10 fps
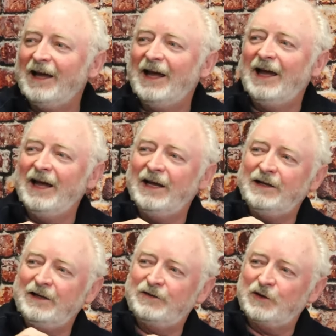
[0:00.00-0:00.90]
and
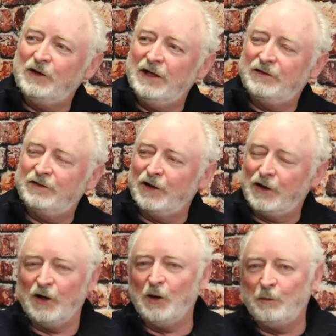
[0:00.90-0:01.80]
it's it's they're
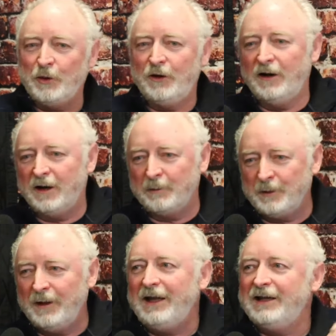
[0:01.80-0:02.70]
going to go put it on a
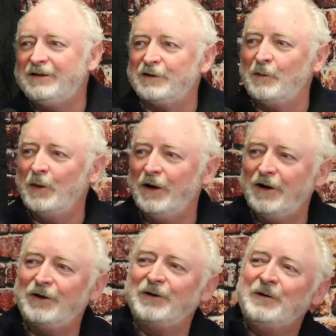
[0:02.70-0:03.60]
plane
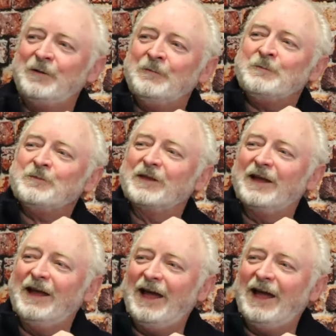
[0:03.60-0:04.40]
somewhere yeah.